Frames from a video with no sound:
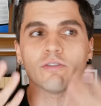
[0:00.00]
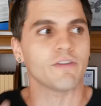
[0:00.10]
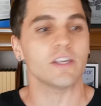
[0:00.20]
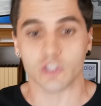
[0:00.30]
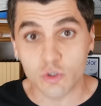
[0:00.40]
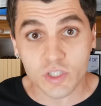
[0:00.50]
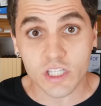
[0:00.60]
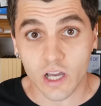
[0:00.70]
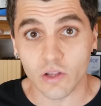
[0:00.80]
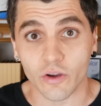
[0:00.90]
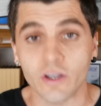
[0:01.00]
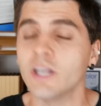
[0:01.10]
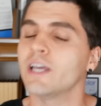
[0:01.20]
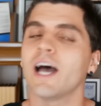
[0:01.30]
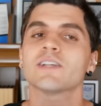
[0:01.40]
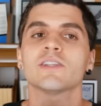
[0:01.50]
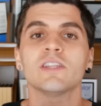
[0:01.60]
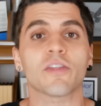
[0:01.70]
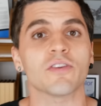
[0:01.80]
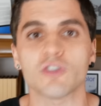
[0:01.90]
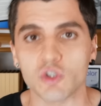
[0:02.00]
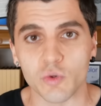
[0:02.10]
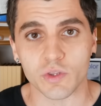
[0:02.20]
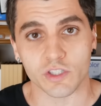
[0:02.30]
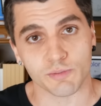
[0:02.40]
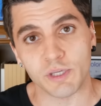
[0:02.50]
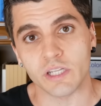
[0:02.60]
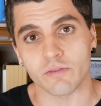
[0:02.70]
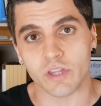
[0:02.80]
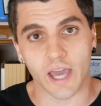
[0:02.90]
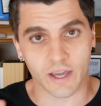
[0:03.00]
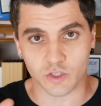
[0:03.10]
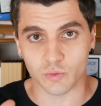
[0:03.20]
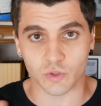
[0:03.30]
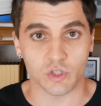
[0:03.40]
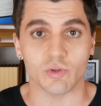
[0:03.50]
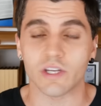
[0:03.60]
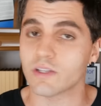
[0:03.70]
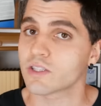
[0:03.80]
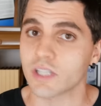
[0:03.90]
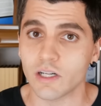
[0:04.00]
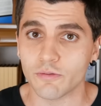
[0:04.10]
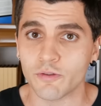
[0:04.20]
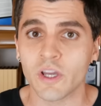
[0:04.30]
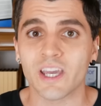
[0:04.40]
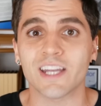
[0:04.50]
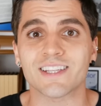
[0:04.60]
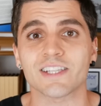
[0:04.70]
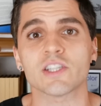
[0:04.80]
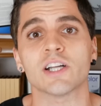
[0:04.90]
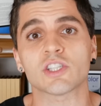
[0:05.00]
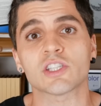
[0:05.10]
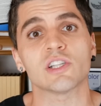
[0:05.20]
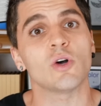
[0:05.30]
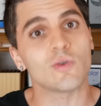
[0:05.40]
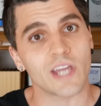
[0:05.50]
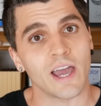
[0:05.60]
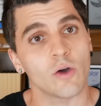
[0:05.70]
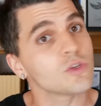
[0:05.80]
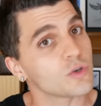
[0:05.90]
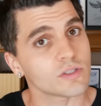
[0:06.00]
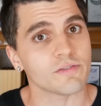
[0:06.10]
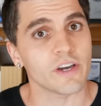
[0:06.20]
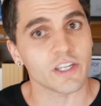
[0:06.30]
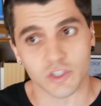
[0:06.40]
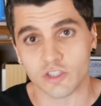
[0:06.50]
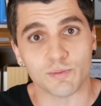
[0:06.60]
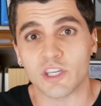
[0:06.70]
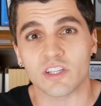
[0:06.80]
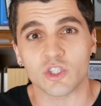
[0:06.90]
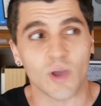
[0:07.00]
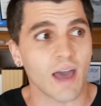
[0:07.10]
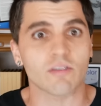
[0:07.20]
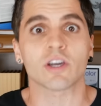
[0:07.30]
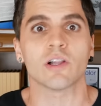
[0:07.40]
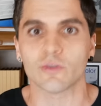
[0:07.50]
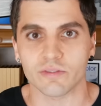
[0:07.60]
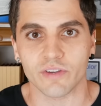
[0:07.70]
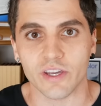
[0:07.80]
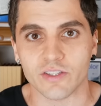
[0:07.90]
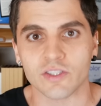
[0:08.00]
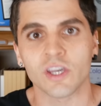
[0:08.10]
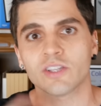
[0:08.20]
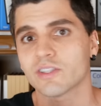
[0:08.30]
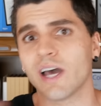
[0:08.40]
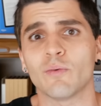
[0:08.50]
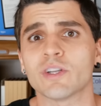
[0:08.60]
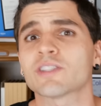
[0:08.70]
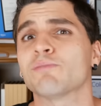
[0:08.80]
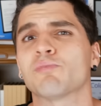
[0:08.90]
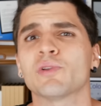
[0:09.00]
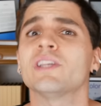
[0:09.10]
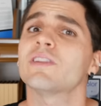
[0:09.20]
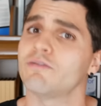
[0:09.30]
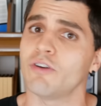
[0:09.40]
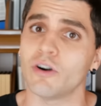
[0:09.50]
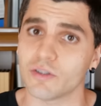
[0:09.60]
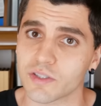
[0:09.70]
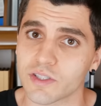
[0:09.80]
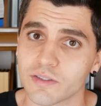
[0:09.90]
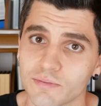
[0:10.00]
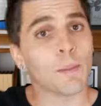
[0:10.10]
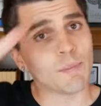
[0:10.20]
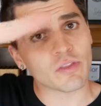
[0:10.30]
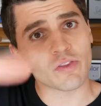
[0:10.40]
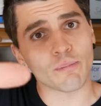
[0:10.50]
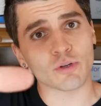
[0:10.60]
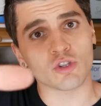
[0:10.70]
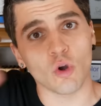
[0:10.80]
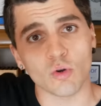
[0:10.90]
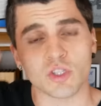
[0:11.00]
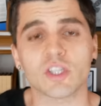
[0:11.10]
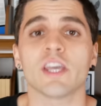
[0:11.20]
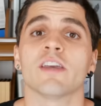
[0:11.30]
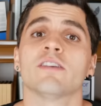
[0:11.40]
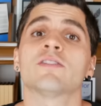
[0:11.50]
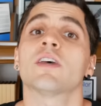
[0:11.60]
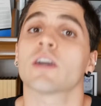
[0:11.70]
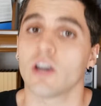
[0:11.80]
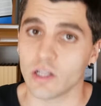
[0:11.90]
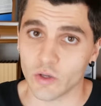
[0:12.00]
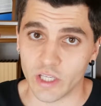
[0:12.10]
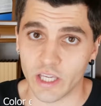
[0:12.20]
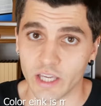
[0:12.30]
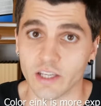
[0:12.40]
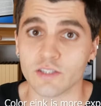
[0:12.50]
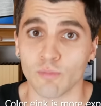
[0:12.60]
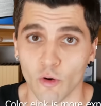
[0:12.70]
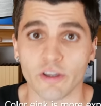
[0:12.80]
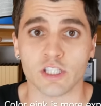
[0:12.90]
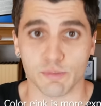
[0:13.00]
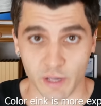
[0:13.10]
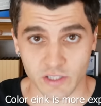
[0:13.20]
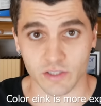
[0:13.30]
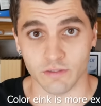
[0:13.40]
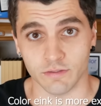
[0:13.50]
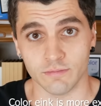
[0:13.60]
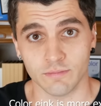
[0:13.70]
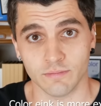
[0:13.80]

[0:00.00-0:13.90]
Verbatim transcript: in your face and you see color. It has nothing to do with the speed of the actual unit itself, and it does not slow down your device just because you have a color device. So that one is completely false. Myth number 2 is color e-ink is more expensive.